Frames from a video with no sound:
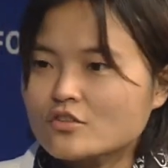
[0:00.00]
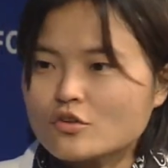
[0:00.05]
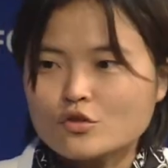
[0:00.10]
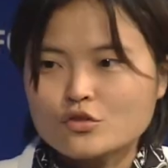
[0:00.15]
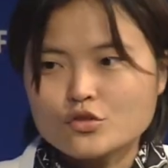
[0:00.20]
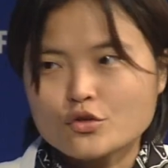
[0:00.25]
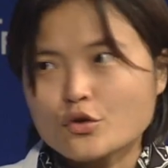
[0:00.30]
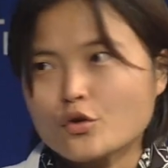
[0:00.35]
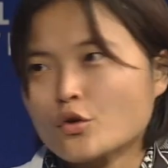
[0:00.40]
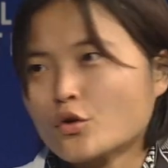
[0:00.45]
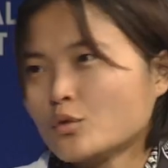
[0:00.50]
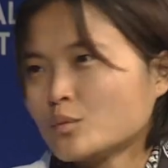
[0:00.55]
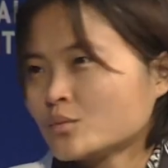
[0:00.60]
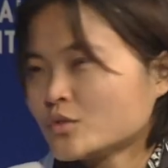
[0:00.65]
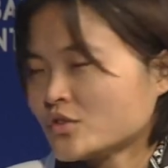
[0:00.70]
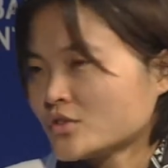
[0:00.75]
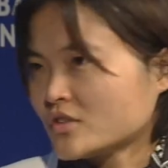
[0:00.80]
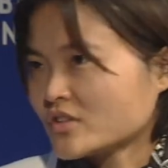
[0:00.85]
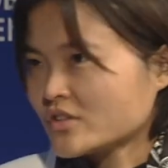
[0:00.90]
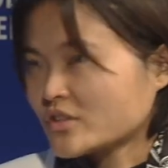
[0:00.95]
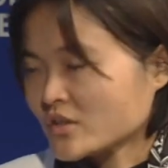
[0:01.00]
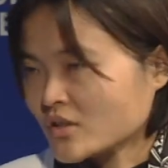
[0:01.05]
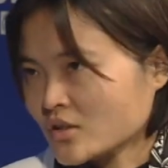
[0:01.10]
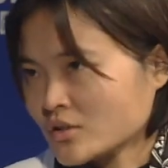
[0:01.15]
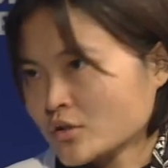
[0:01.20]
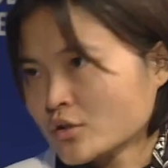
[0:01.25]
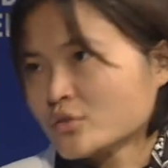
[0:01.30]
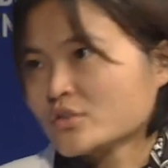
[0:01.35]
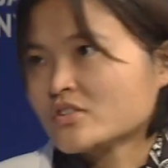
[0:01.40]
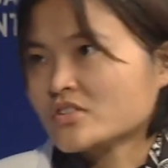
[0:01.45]
or your home to the
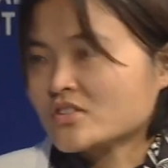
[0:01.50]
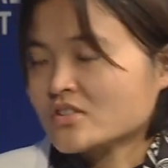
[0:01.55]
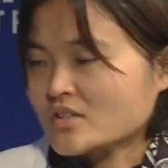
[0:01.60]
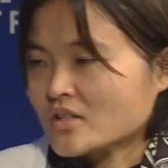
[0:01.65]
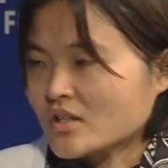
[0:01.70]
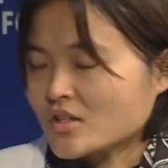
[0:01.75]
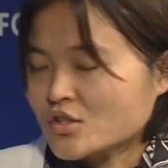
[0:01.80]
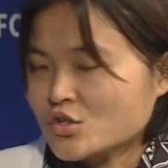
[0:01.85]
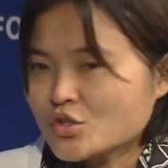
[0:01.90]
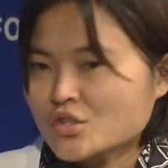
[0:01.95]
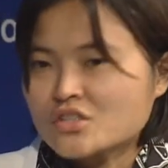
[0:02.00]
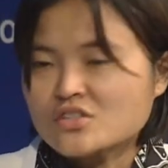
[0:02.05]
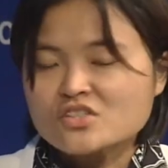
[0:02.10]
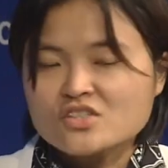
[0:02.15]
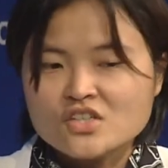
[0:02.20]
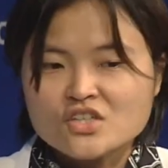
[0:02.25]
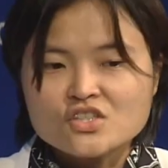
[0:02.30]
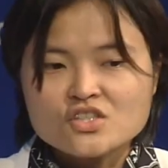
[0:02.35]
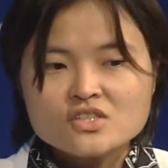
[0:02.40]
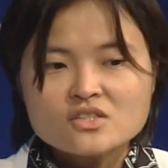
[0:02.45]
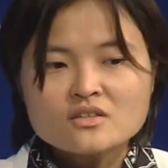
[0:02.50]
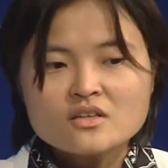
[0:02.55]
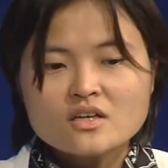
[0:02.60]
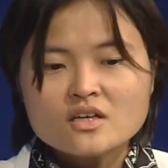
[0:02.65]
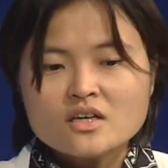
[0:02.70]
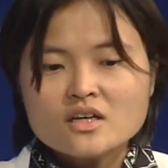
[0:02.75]
closest train station.